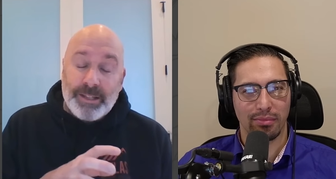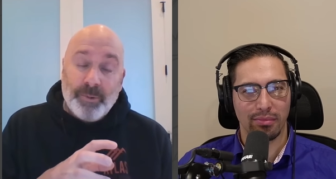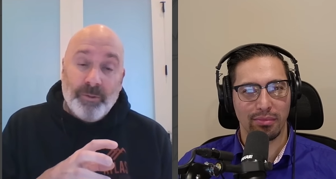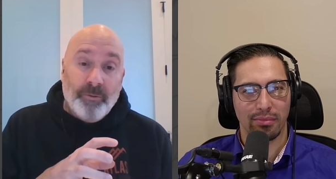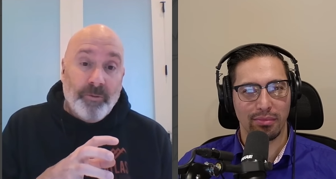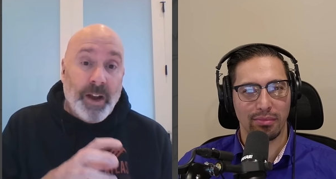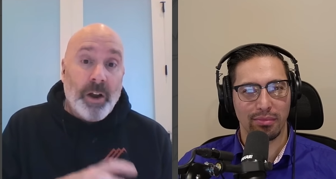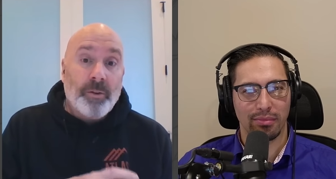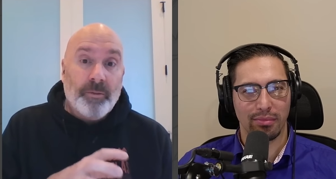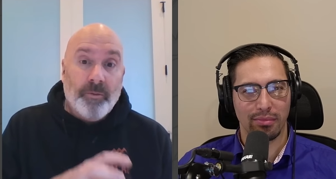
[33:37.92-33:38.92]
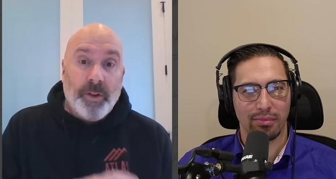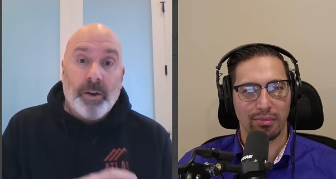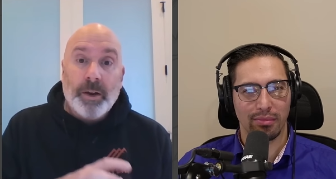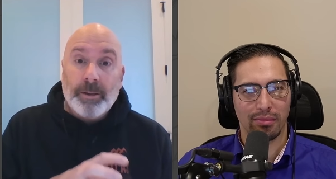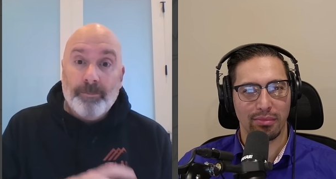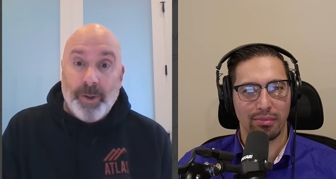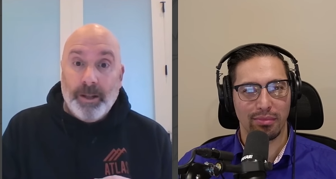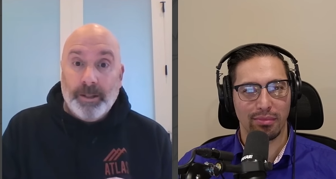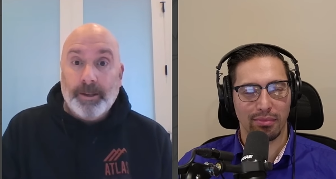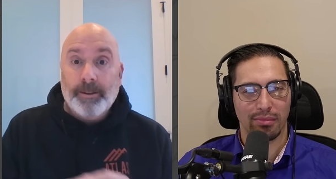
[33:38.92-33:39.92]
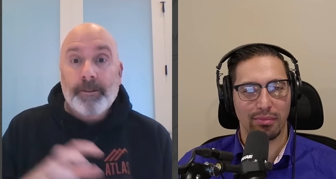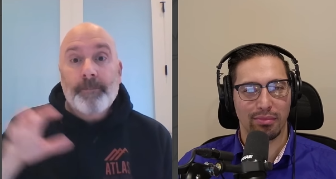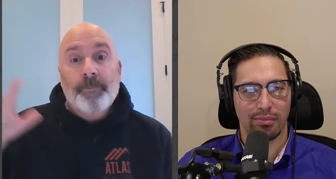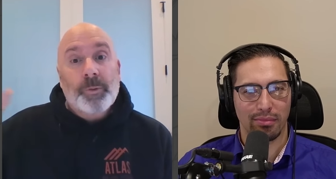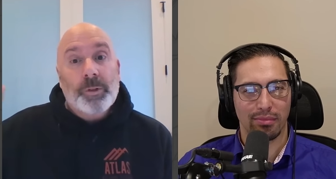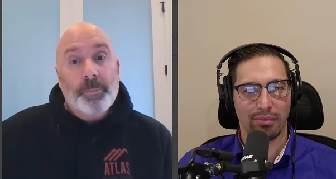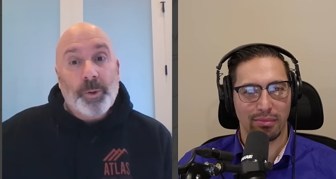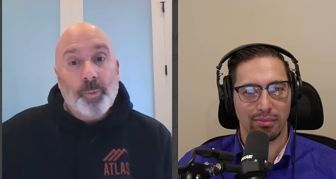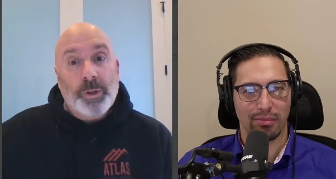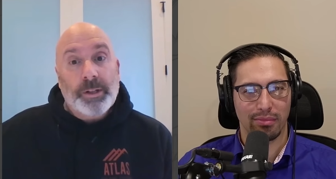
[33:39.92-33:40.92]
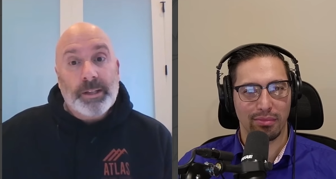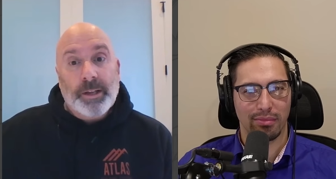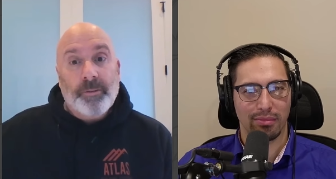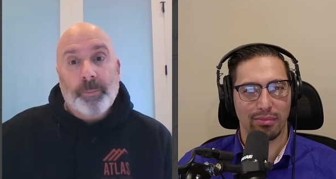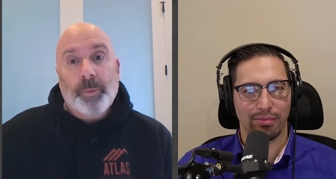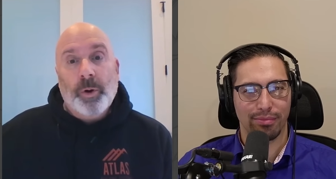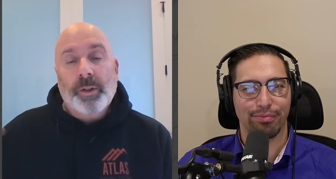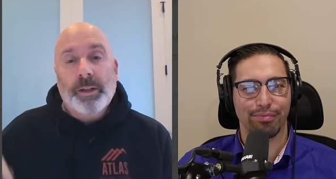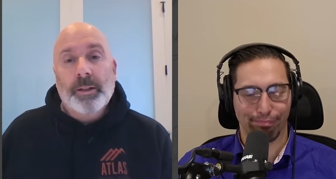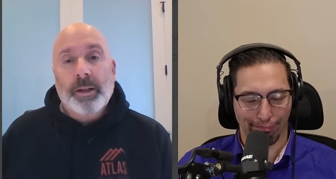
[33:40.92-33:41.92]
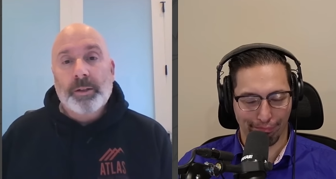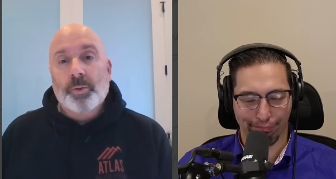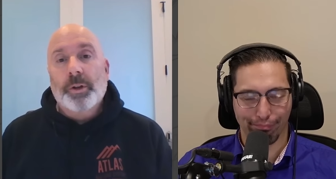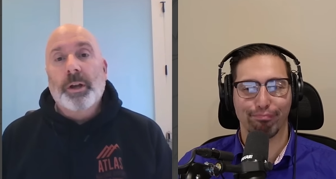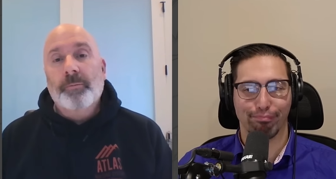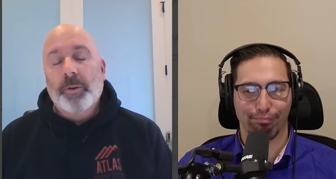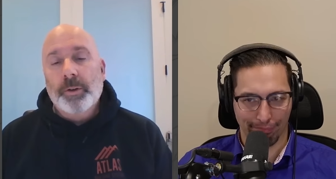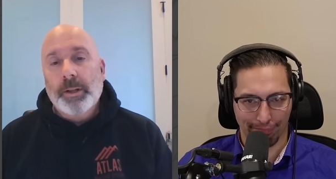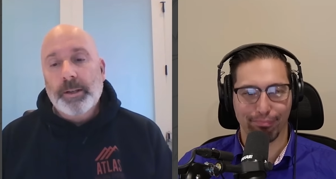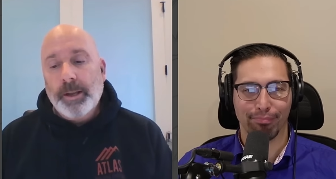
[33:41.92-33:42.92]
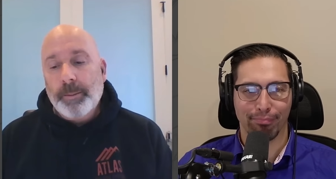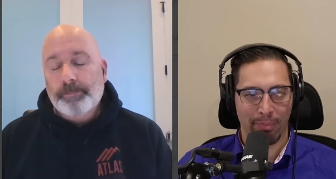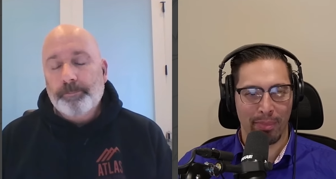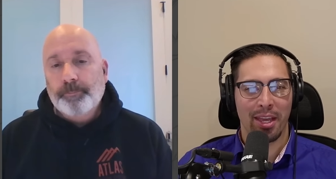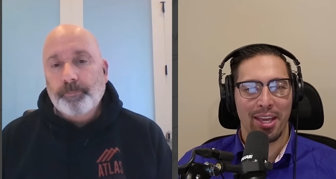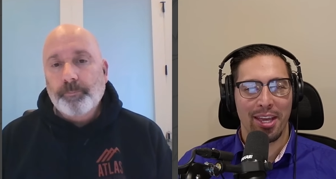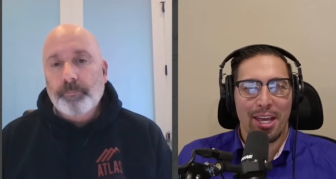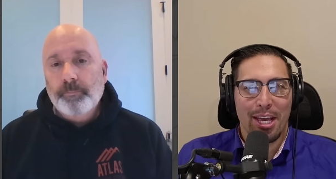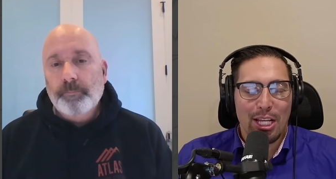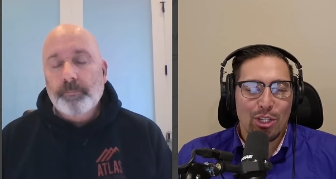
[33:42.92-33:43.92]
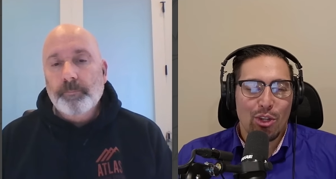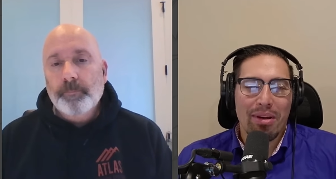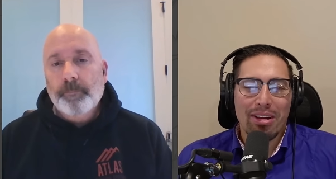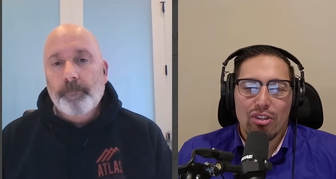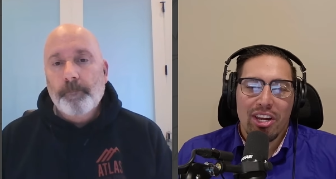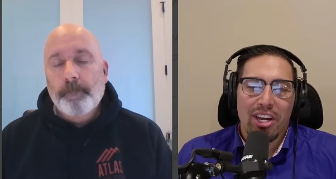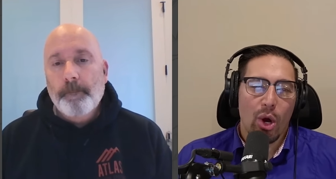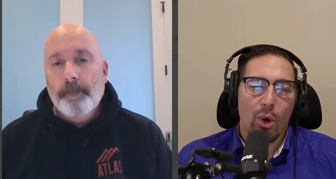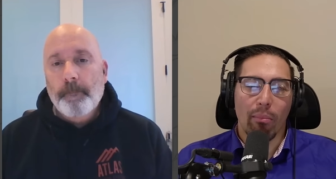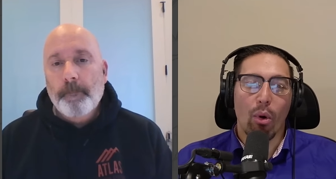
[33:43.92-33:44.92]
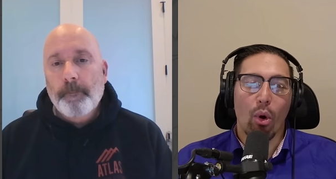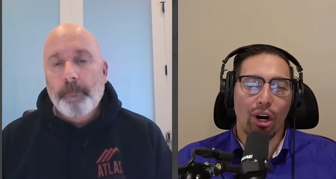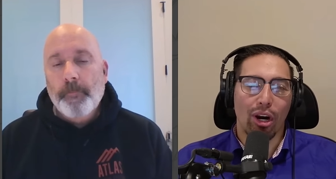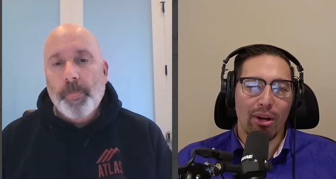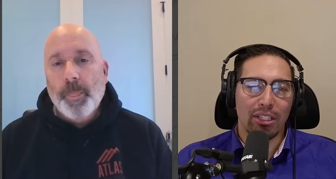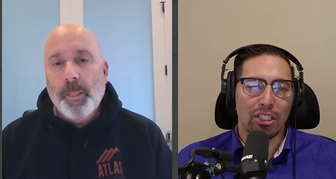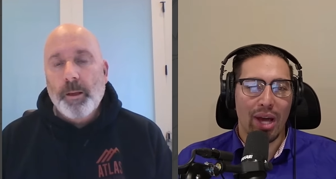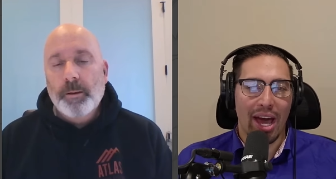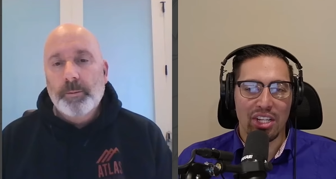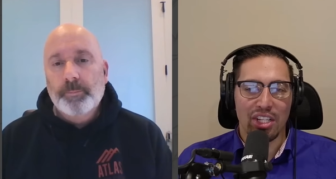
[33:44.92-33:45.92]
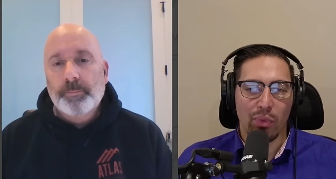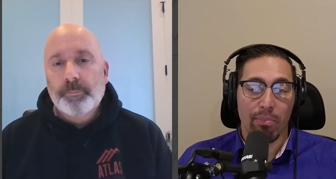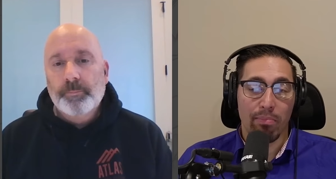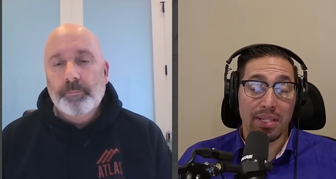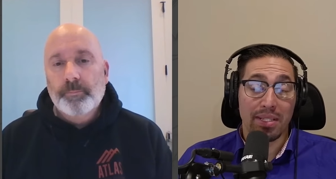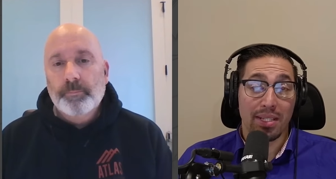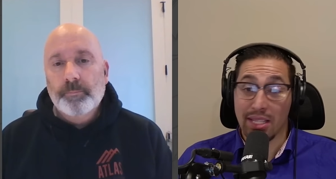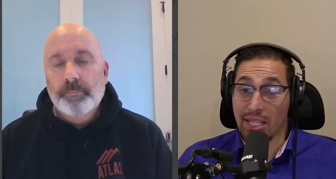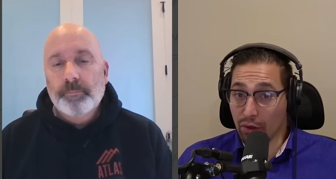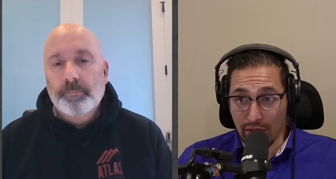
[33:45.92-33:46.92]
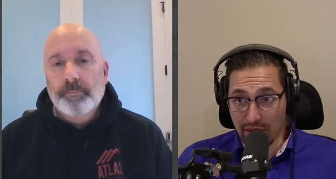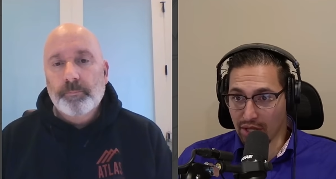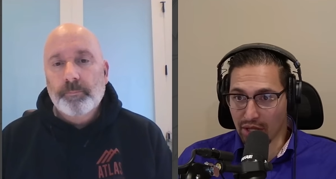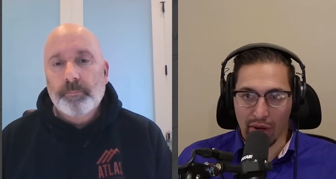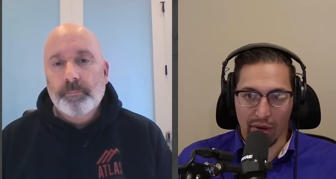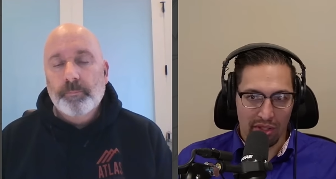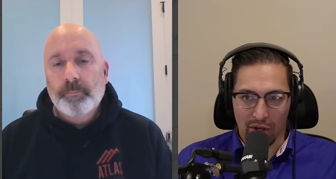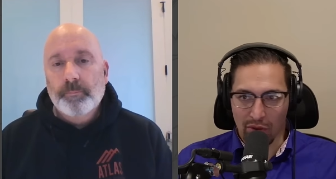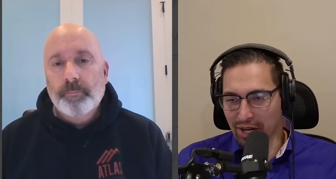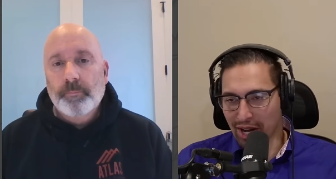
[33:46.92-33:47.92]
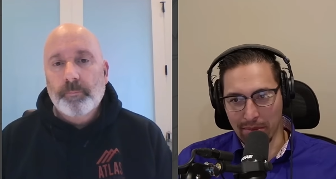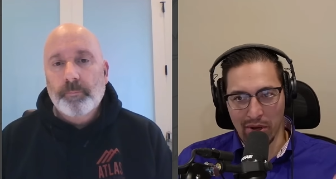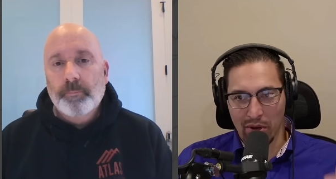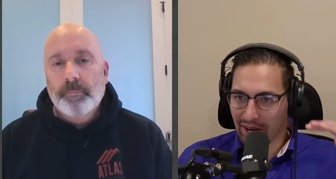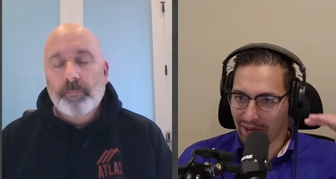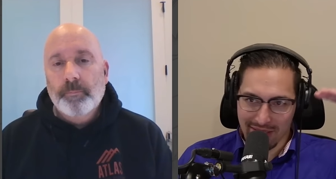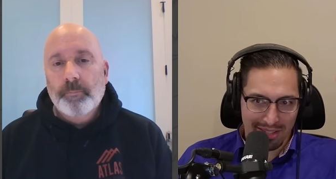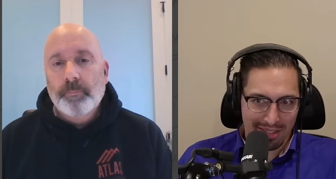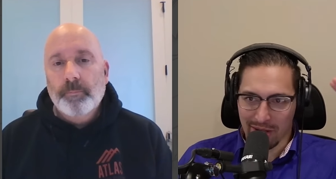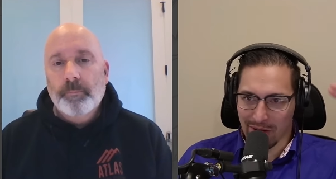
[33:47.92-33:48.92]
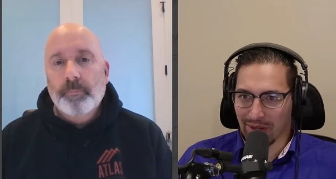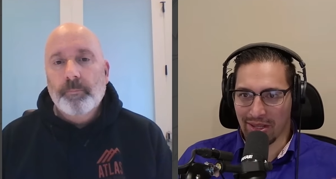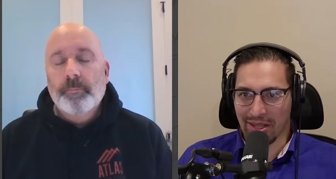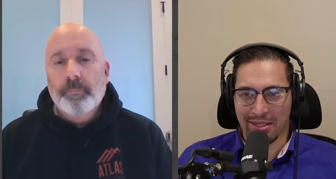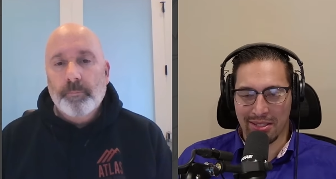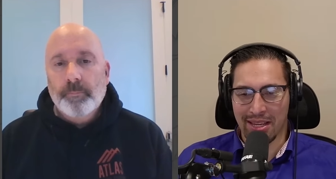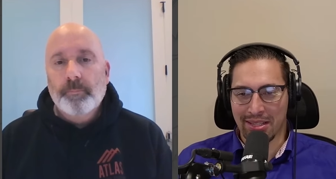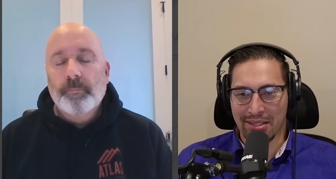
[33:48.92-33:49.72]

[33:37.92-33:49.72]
Speaker 1: to be very, very compelling to be willing to give up all that that sort of comfort and that need.
Speaker 2: So I'm interested in knowing more about your strategy when a business decreases in growth. So we talked about when it's, you know, it's, st- it's